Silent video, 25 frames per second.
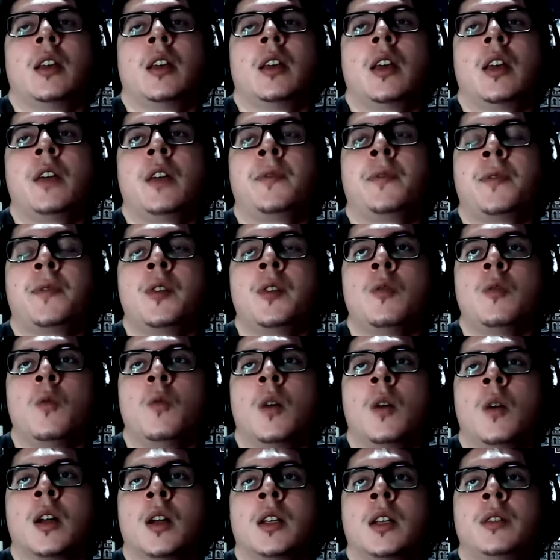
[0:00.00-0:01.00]
If you
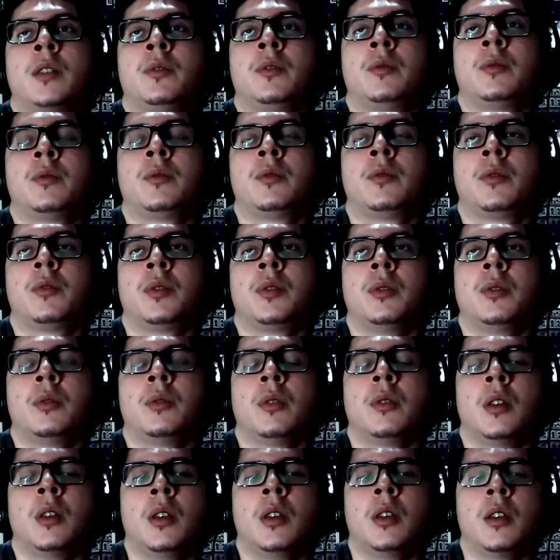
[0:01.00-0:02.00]
wanted to,
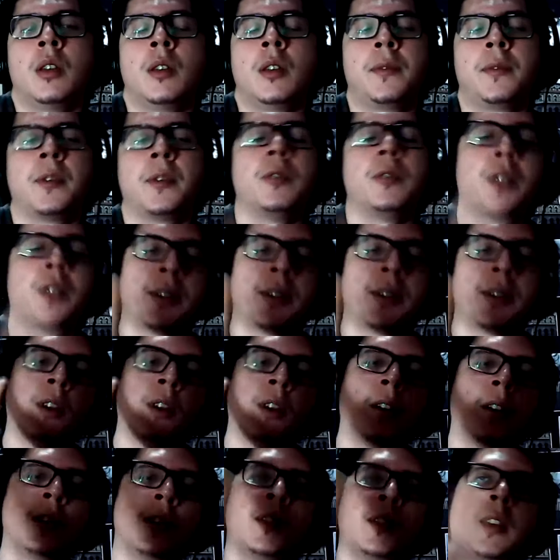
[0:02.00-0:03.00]
if you just
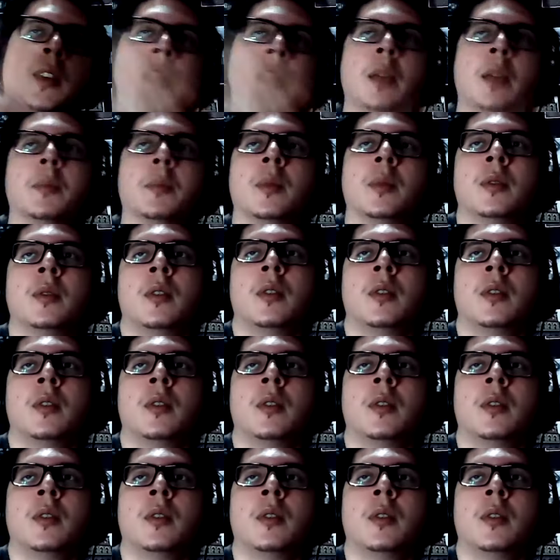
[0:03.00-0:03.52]
saw the theme,